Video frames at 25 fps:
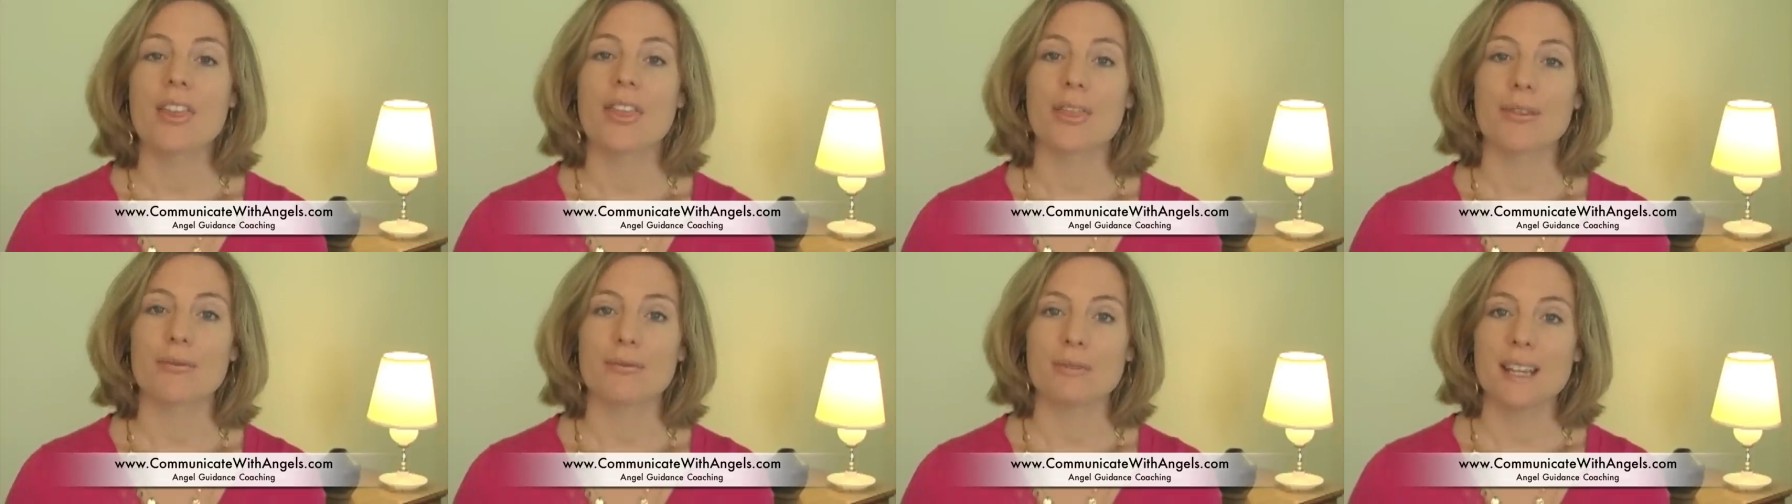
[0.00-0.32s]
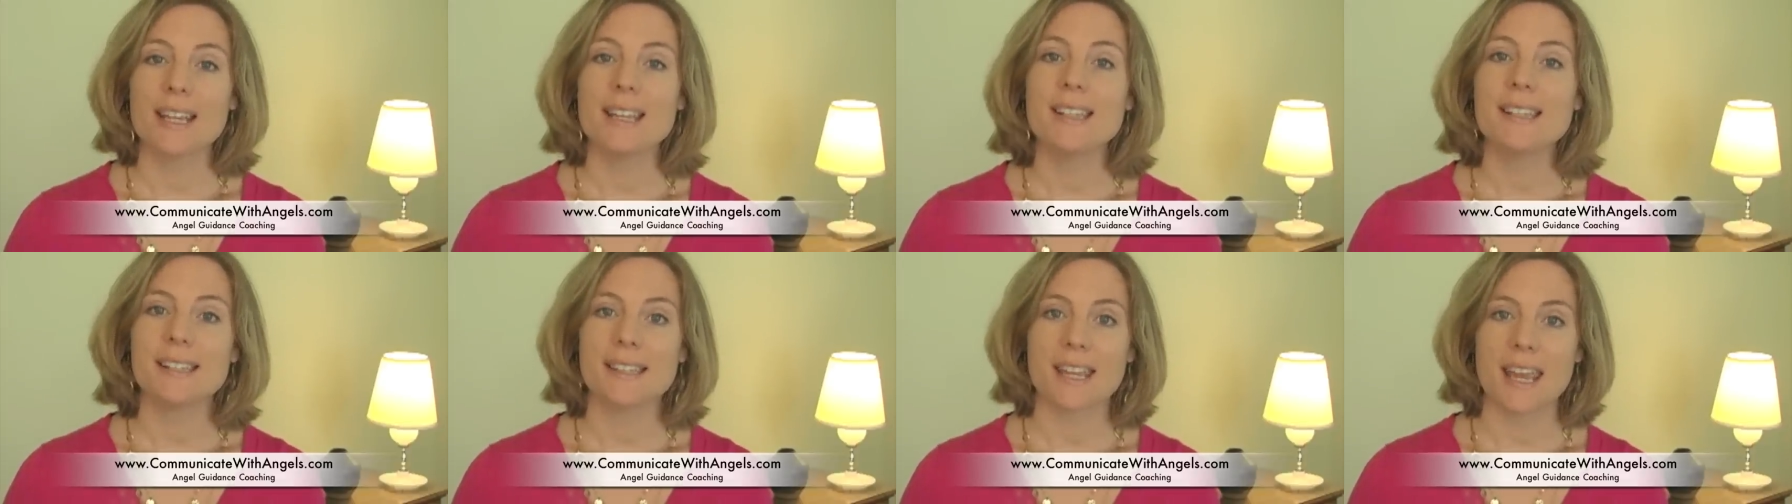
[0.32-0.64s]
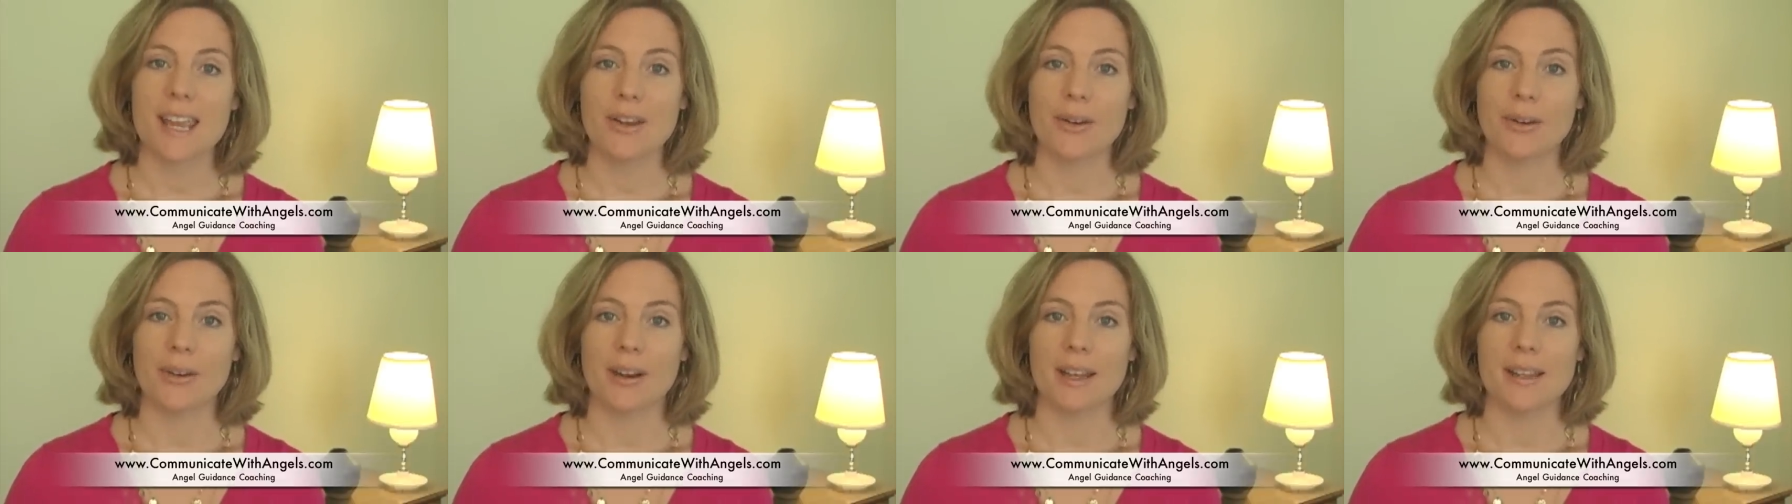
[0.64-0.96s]
three
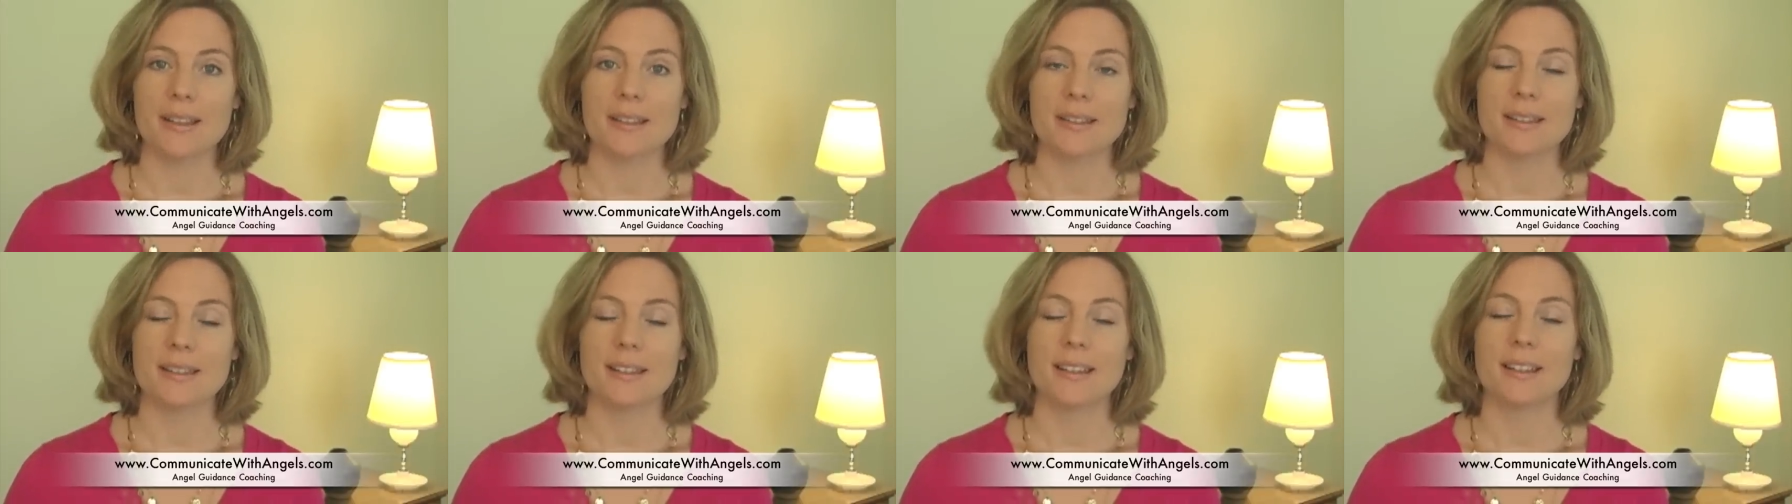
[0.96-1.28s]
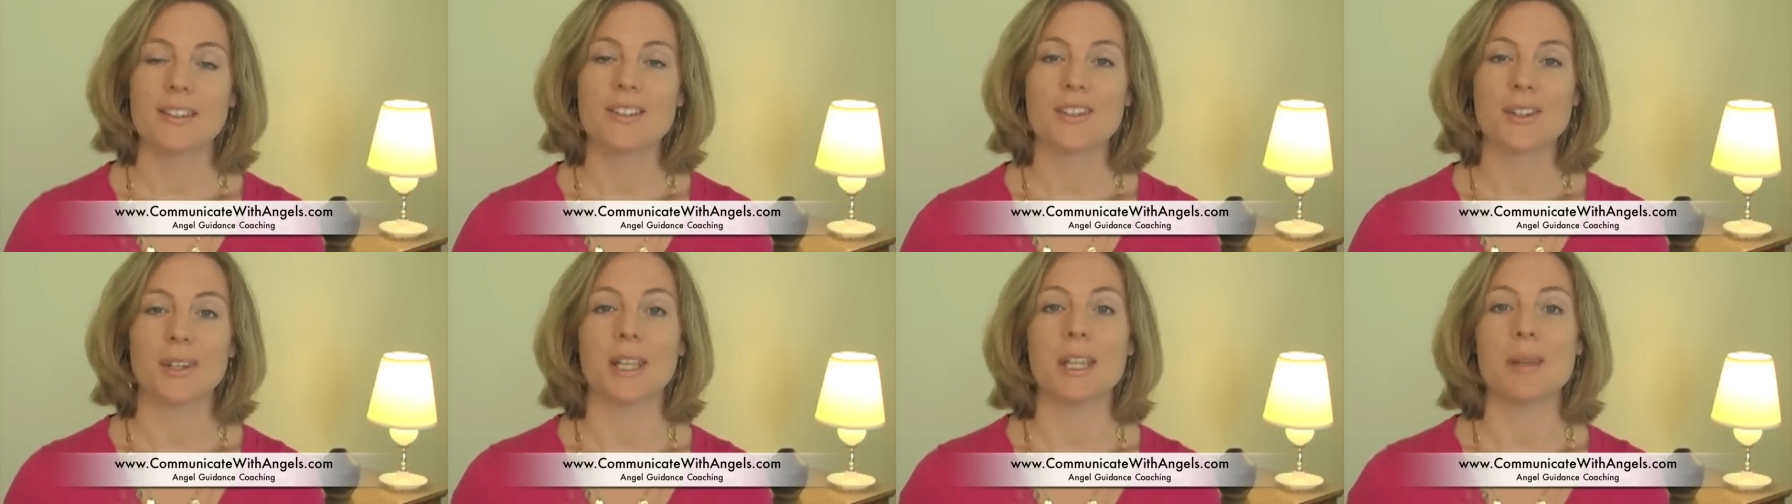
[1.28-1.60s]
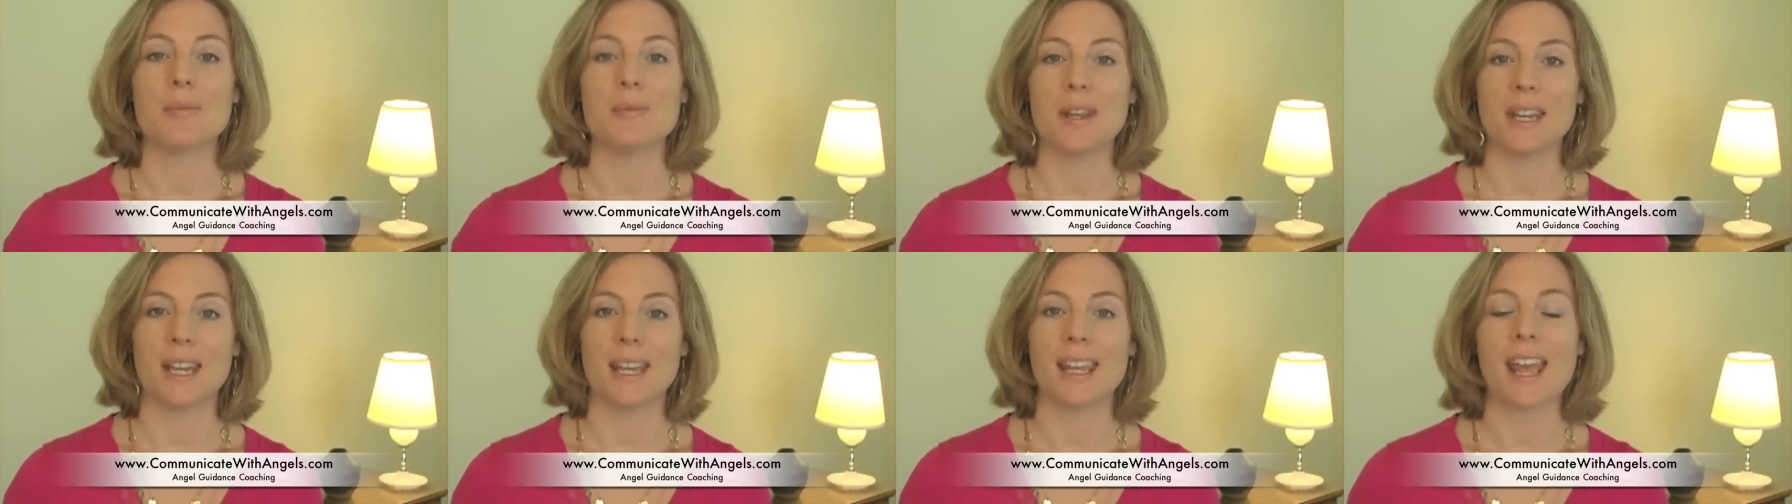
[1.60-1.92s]
secrets to
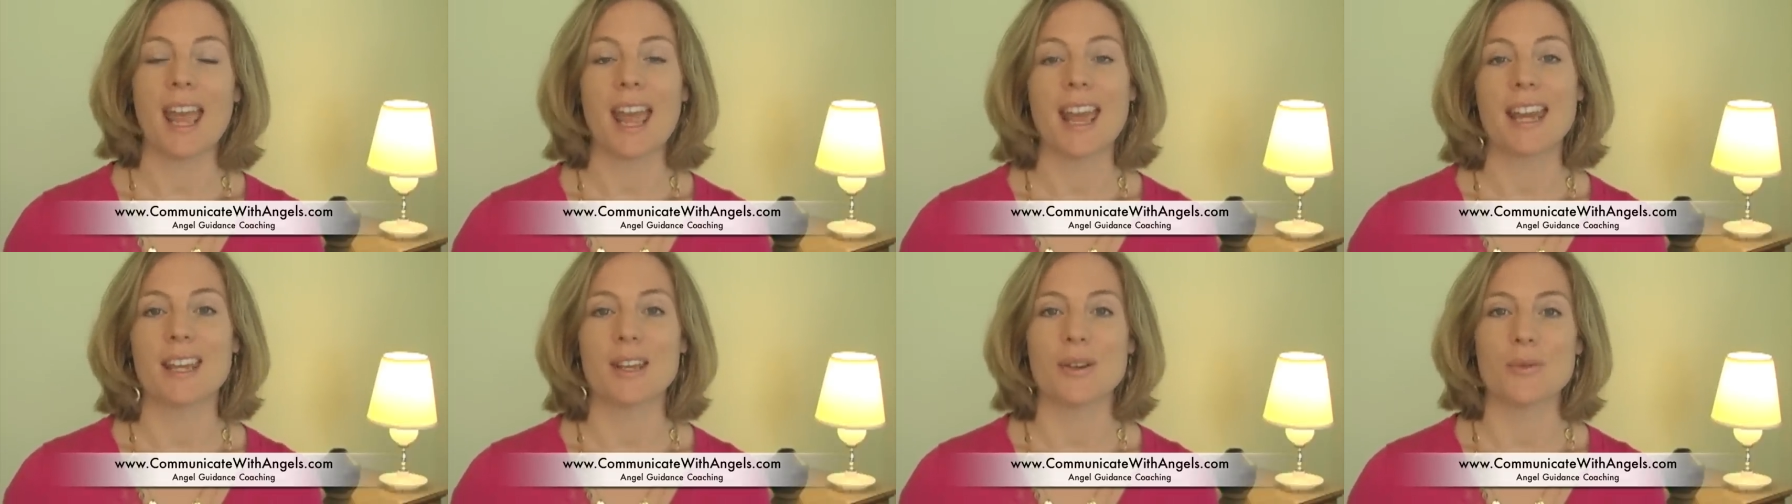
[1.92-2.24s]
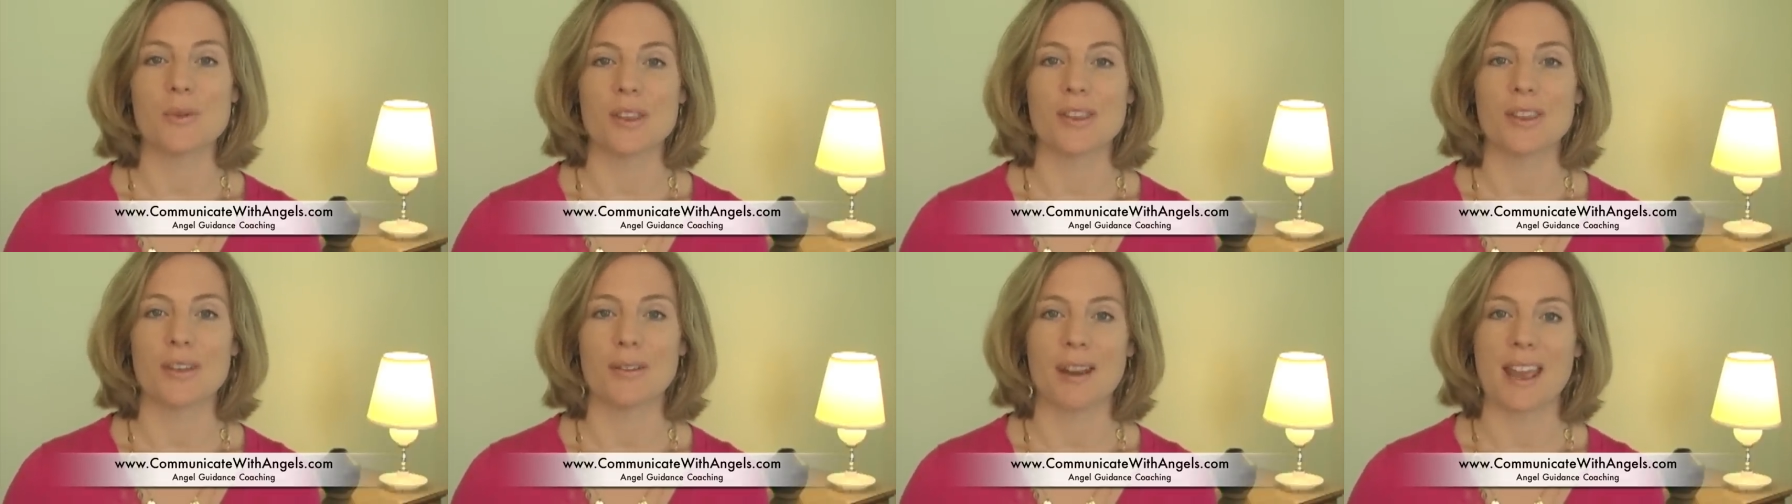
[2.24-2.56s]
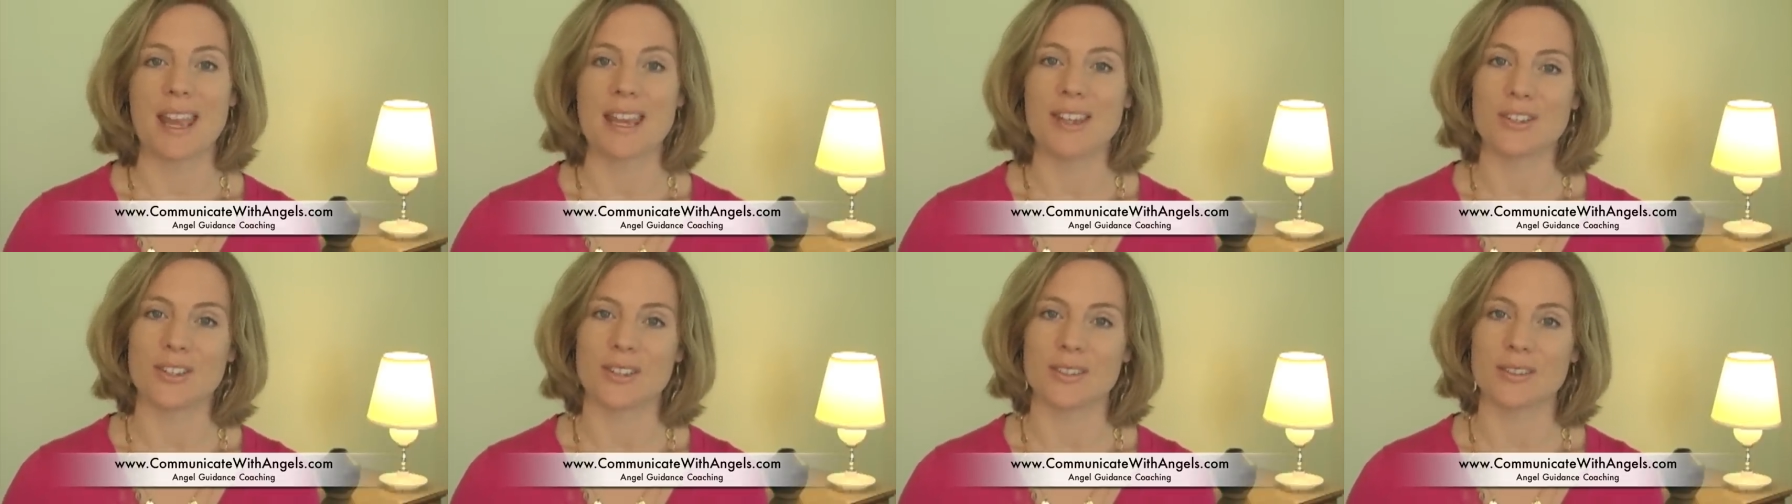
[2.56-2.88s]
communicating with your
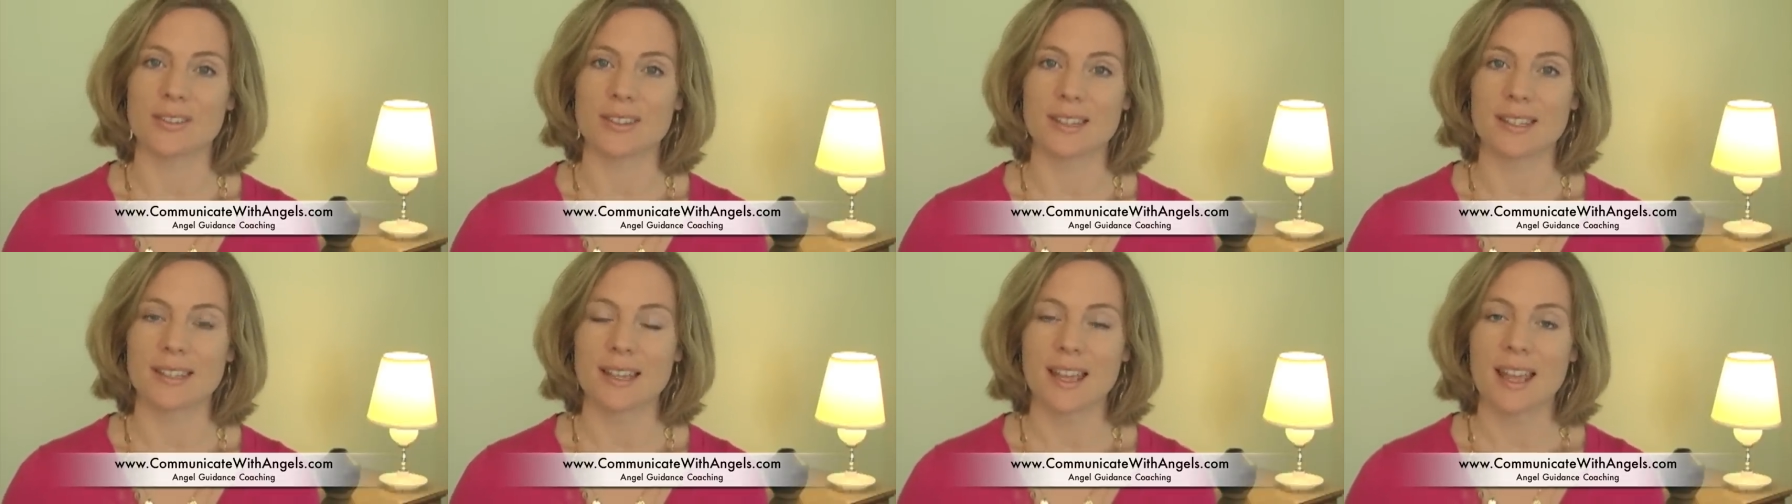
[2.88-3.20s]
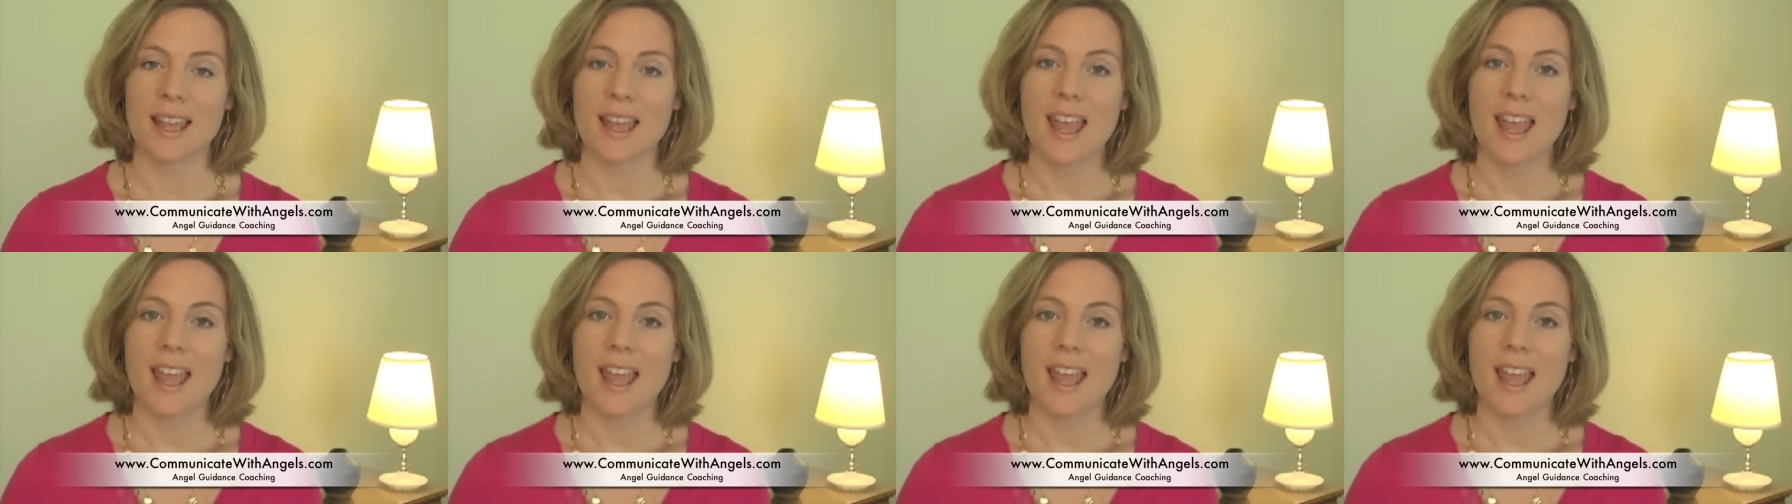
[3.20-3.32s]
angels,